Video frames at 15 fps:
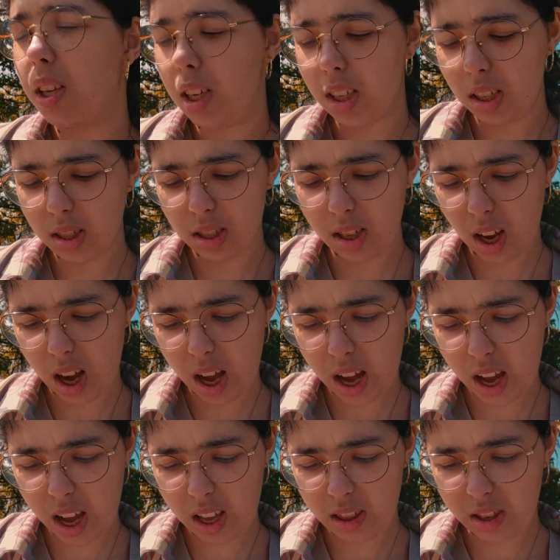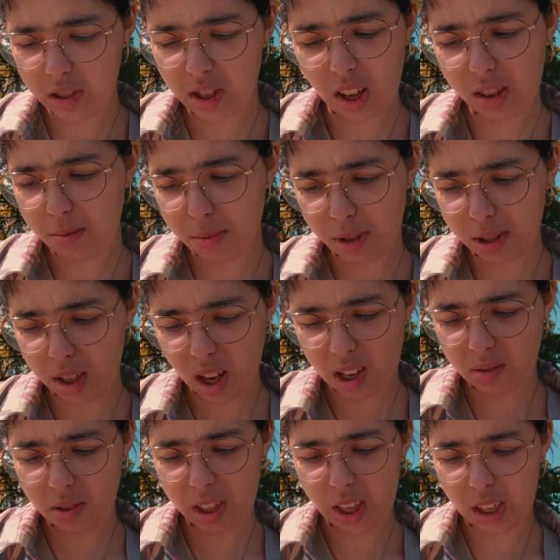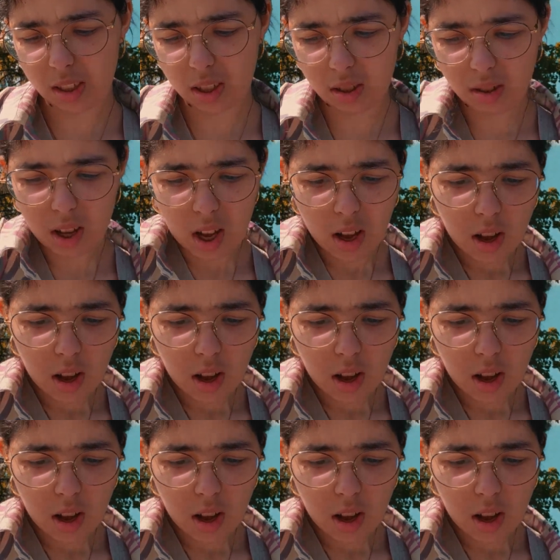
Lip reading: because there's other books I want to get to.